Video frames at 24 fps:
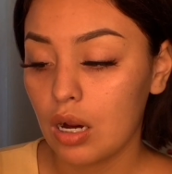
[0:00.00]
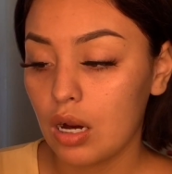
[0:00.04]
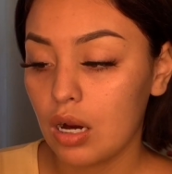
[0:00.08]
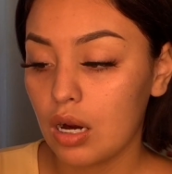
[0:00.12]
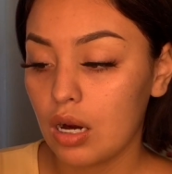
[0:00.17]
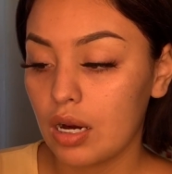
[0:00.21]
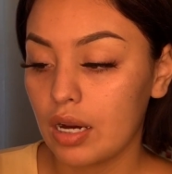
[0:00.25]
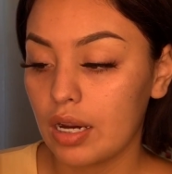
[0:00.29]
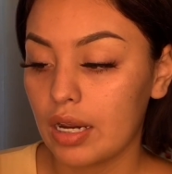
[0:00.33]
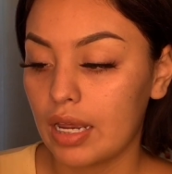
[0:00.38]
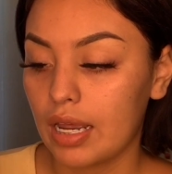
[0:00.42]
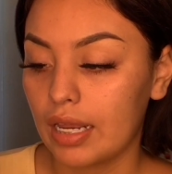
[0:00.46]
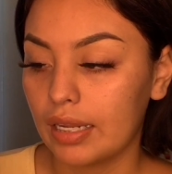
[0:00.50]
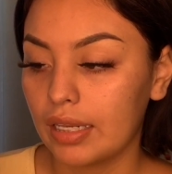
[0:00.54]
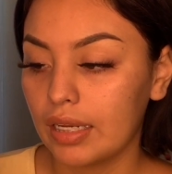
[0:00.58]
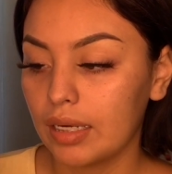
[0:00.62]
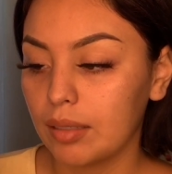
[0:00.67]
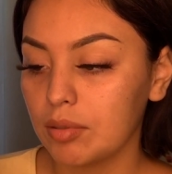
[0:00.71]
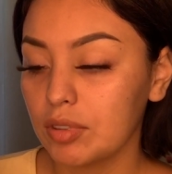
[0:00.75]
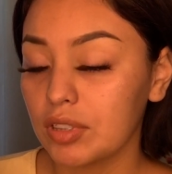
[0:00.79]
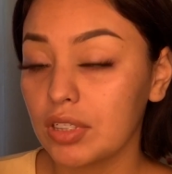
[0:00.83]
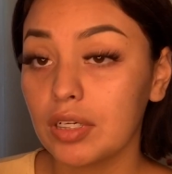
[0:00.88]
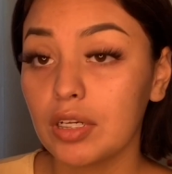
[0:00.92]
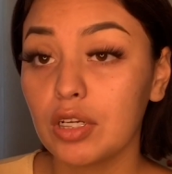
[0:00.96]
yeah, I think I'm
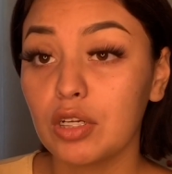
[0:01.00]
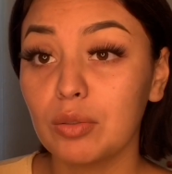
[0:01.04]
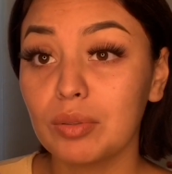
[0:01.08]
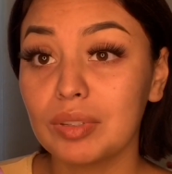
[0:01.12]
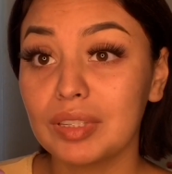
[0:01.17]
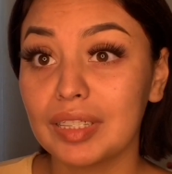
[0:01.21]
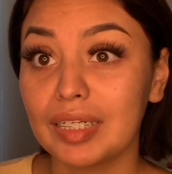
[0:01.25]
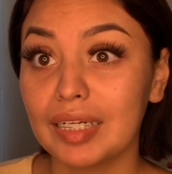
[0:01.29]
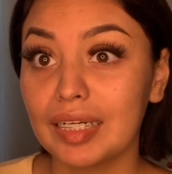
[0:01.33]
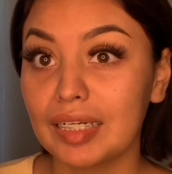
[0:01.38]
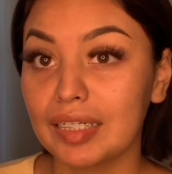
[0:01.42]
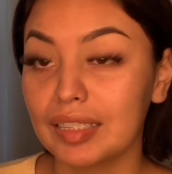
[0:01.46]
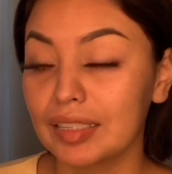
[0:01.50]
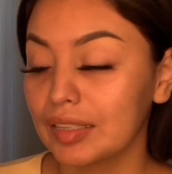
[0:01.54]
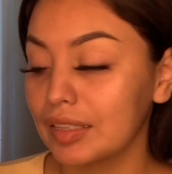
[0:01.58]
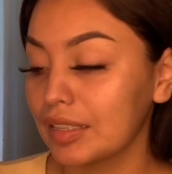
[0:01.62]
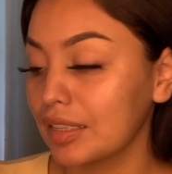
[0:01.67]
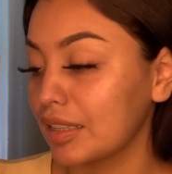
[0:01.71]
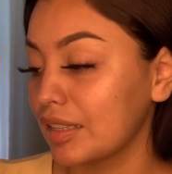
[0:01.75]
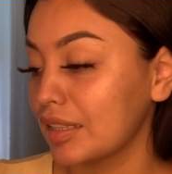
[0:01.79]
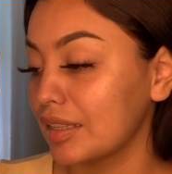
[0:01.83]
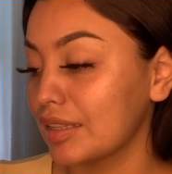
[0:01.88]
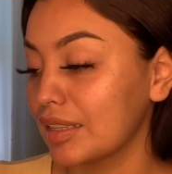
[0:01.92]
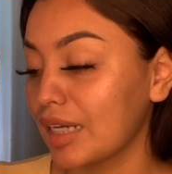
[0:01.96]
just gonna use this
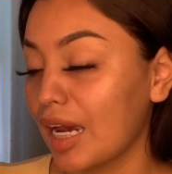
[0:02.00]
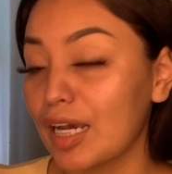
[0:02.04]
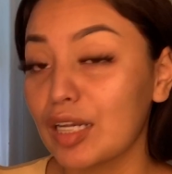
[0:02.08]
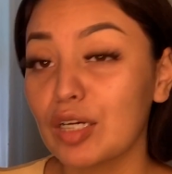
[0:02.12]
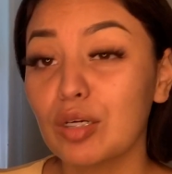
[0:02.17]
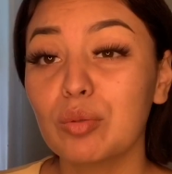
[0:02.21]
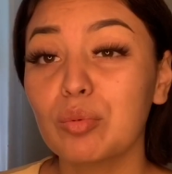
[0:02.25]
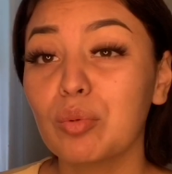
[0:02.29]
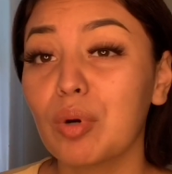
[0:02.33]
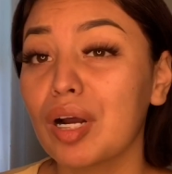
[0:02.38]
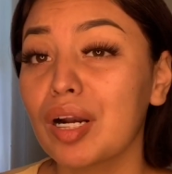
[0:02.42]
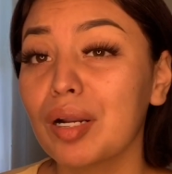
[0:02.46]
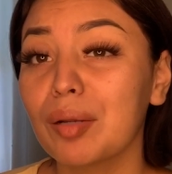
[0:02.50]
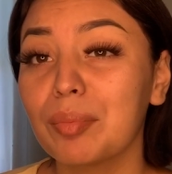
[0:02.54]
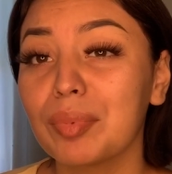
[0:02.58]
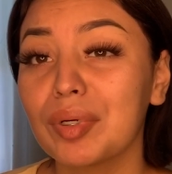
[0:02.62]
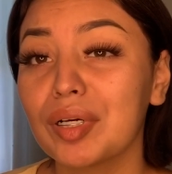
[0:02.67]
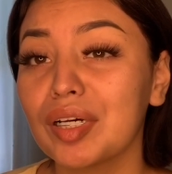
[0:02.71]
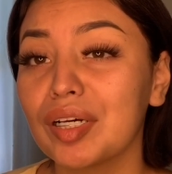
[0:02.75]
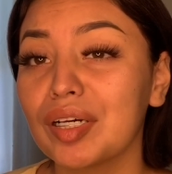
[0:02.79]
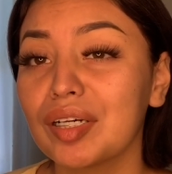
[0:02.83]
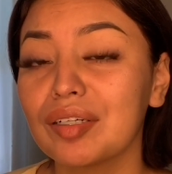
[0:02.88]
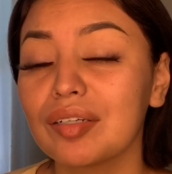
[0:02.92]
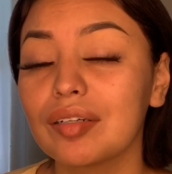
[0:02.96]
because I don't want
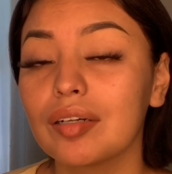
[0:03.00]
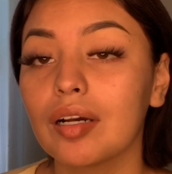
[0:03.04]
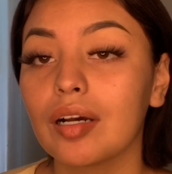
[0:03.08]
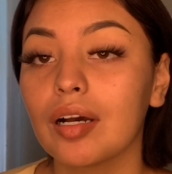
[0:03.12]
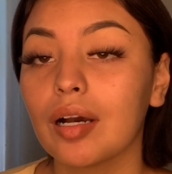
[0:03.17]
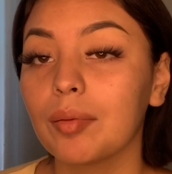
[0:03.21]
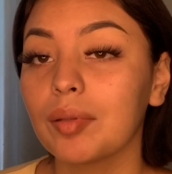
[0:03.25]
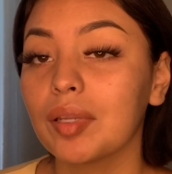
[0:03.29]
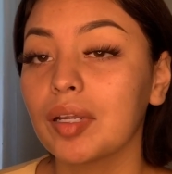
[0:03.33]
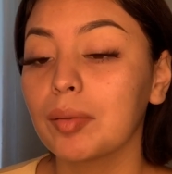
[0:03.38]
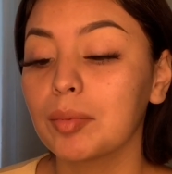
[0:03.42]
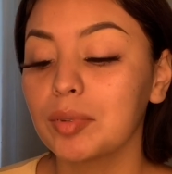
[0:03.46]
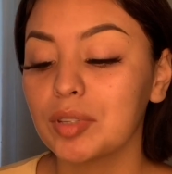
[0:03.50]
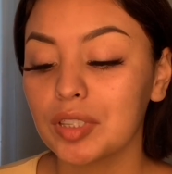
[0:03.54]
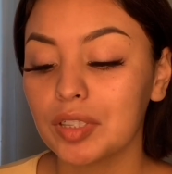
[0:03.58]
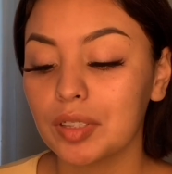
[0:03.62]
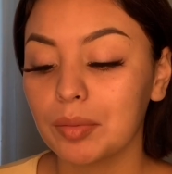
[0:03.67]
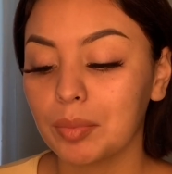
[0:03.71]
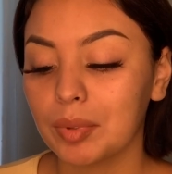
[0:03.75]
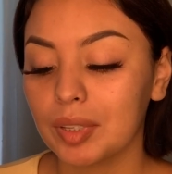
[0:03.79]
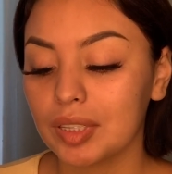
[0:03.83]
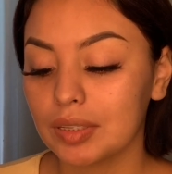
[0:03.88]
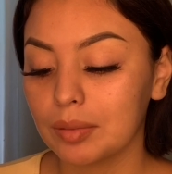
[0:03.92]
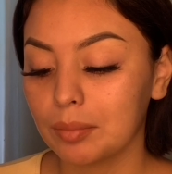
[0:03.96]
to I think I'm just gonna
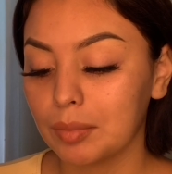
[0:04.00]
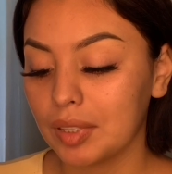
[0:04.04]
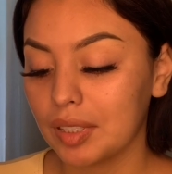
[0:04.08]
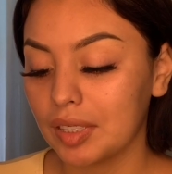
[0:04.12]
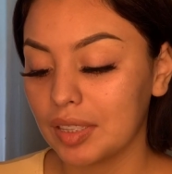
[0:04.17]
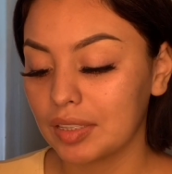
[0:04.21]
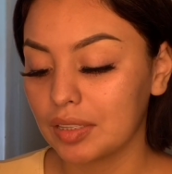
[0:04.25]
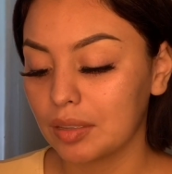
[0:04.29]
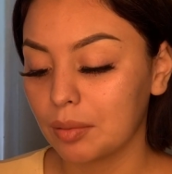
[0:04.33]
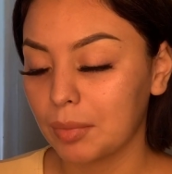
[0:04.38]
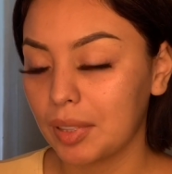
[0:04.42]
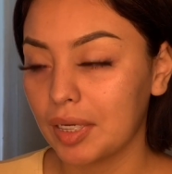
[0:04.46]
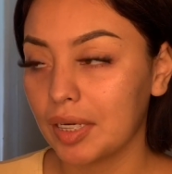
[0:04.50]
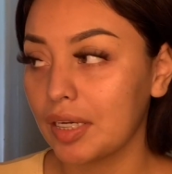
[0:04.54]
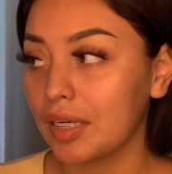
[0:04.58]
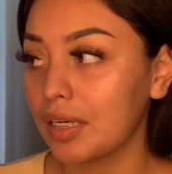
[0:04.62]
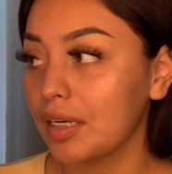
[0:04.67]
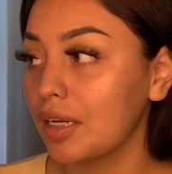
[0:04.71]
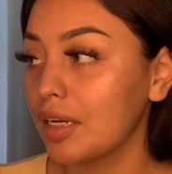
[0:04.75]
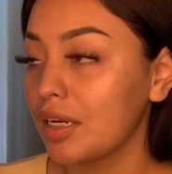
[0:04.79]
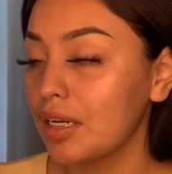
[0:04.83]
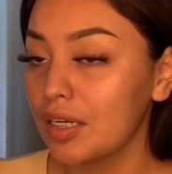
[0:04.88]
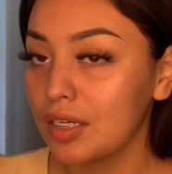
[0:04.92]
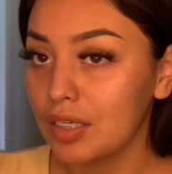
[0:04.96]
put some of this on my head
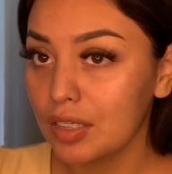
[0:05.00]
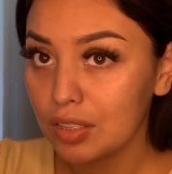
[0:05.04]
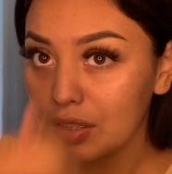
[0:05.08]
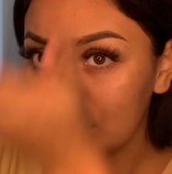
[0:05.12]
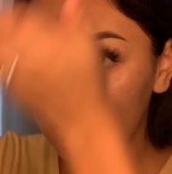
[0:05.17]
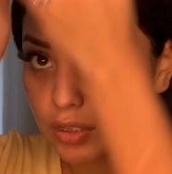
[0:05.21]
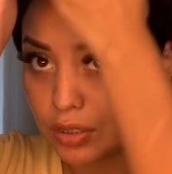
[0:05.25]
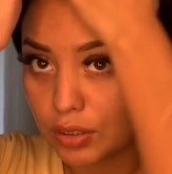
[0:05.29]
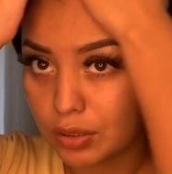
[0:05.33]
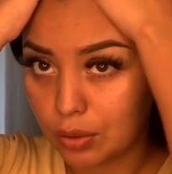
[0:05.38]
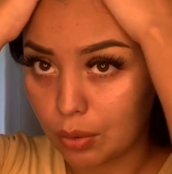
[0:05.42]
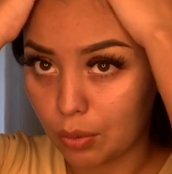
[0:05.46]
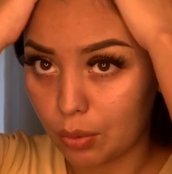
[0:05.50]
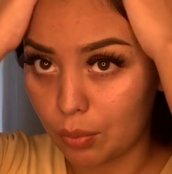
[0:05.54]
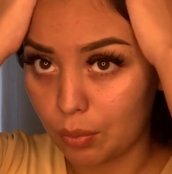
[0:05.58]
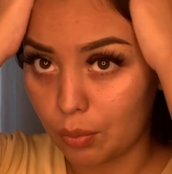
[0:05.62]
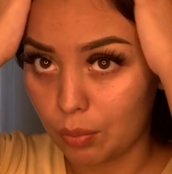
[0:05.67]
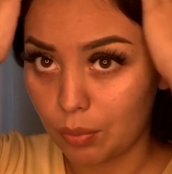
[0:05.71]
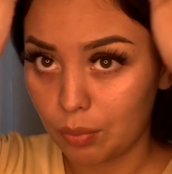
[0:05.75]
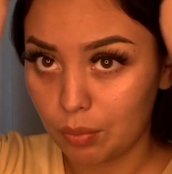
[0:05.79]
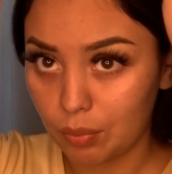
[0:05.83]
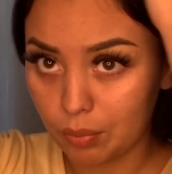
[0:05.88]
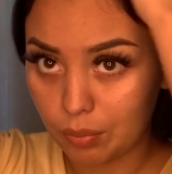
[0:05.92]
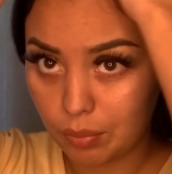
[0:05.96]
so
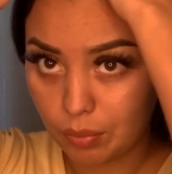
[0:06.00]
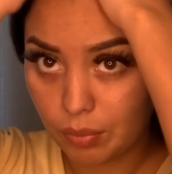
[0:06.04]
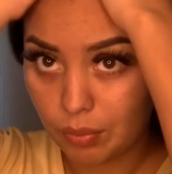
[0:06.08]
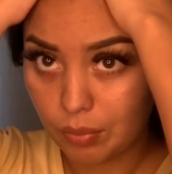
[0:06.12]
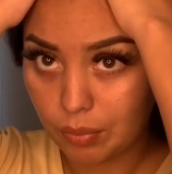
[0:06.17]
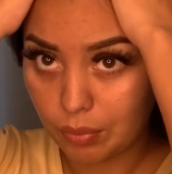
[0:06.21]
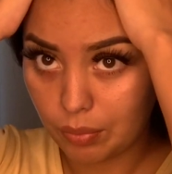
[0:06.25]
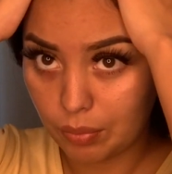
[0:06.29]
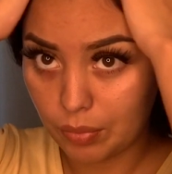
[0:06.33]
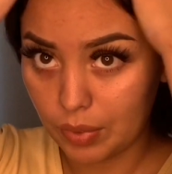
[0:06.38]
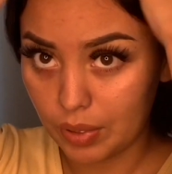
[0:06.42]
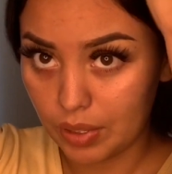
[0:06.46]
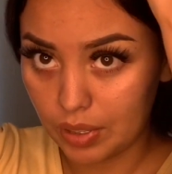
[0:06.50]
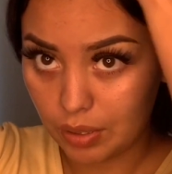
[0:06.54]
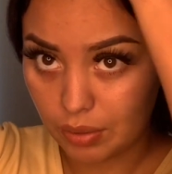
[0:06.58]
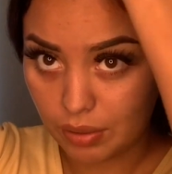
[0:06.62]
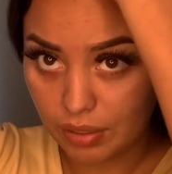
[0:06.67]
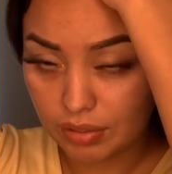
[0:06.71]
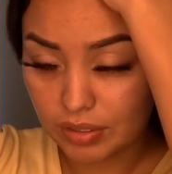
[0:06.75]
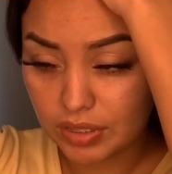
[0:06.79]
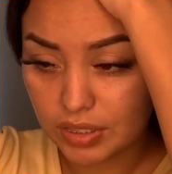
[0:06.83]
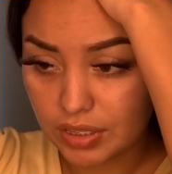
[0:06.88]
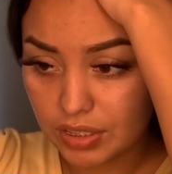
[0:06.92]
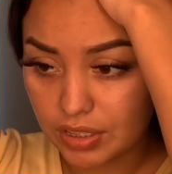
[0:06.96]
I don't
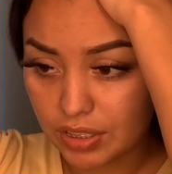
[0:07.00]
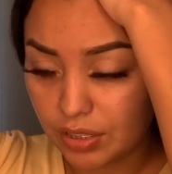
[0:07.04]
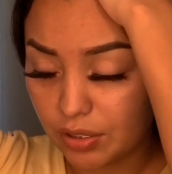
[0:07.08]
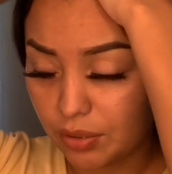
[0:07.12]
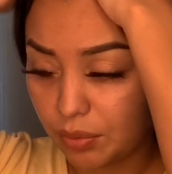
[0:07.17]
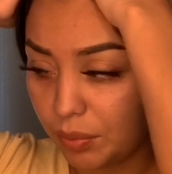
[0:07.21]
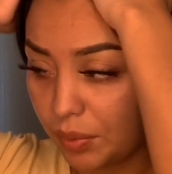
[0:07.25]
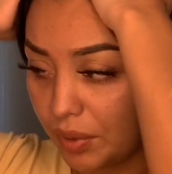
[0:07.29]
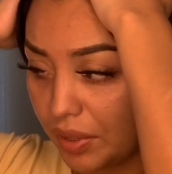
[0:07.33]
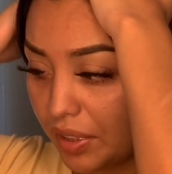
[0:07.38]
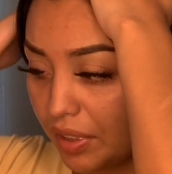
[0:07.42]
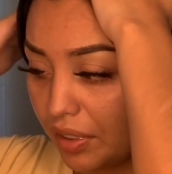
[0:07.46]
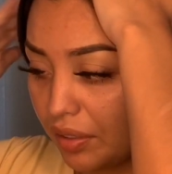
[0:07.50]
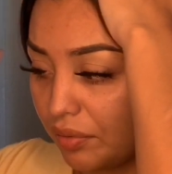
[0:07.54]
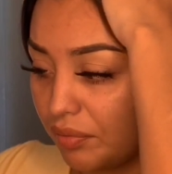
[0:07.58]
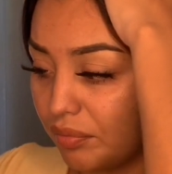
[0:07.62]
have to deal with